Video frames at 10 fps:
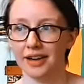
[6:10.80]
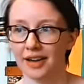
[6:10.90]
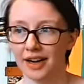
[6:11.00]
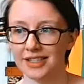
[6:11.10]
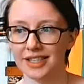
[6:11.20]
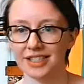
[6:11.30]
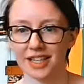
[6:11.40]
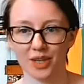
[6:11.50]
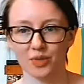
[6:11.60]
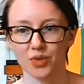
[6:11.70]
I, I, tend
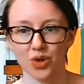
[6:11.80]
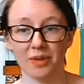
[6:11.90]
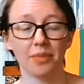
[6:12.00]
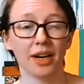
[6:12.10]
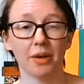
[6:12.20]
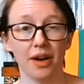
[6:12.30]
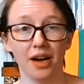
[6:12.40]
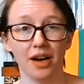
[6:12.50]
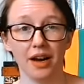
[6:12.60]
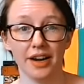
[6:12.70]
to kind of try and bring a,
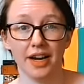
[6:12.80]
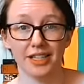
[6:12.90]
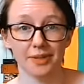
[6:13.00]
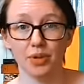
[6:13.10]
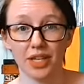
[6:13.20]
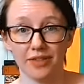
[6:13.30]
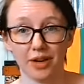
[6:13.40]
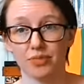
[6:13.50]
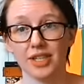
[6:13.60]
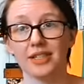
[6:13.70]
a, a nice book.
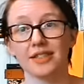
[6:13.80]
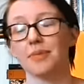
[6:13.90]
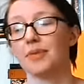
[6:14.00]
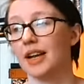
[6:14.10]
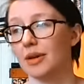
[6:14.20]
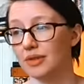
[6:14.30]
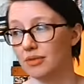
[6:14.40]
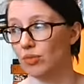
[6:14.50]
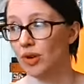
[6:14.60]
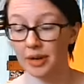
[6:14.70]
If I'm reading something, I
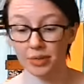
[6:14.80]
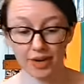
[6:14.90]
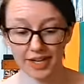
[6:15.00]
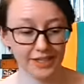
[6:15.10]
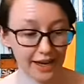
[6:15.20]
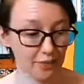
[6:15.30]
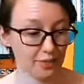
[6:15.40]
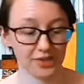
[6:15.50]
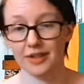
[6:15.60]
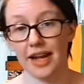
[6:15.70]
will, to write it
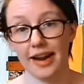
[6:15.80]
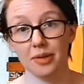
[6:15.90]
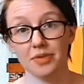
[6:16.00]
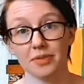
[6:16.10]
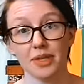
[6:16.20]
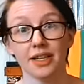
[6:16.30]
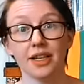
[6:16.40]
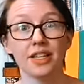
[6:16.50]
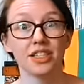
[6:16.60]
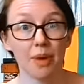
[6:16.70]
out because that helps me
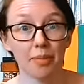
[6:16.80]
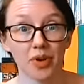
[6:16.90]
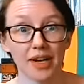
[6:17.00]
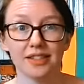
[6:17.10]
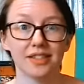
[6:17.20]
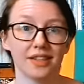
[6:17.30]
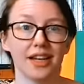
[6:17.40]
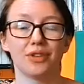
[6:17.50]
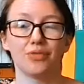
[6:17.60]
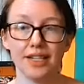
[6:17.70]
to memorize it
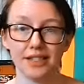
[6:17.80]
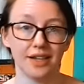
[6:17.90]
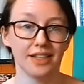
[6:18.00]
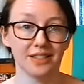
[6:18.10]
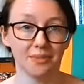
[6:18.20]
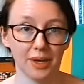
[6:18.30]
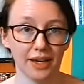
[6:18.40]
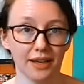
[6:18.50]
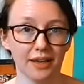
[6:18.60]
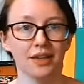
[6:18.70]
and I can write it nice and
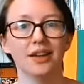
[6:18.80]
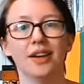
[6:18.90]
big.